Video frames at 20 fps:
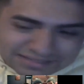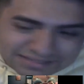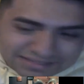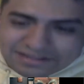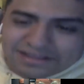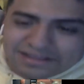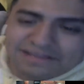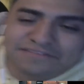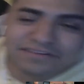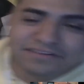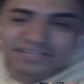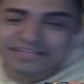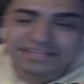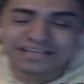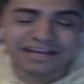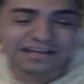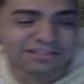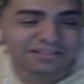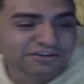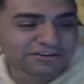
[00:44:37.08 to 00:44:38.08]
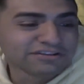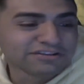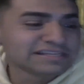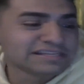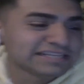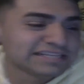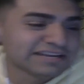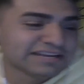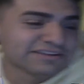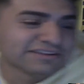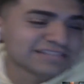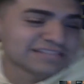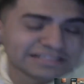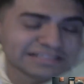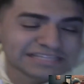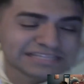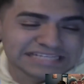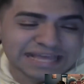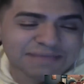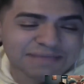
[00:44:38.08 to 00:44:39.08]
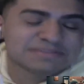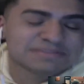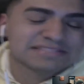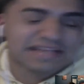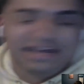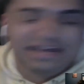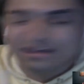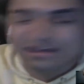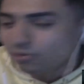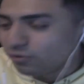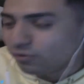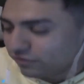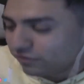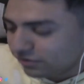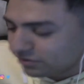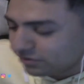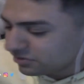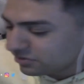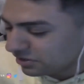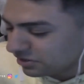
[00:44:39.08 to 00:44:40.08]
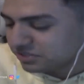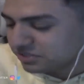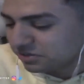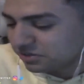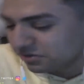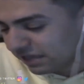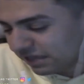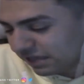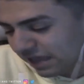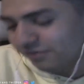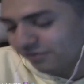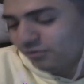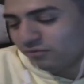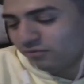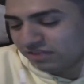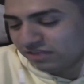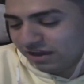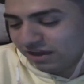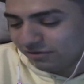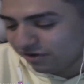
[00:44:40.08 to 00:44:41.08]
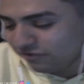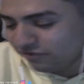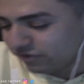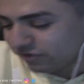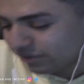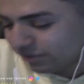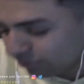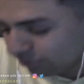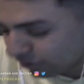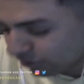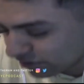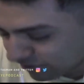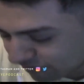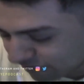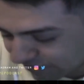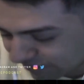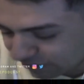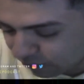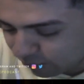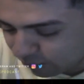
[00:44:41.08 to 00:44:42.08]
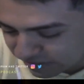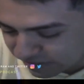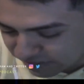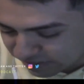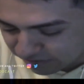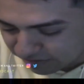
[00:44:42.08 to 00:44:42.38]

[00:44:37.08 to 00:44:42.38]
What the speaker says: there's anything I learned this year is that this game is not over until that referee blows the final whistle of the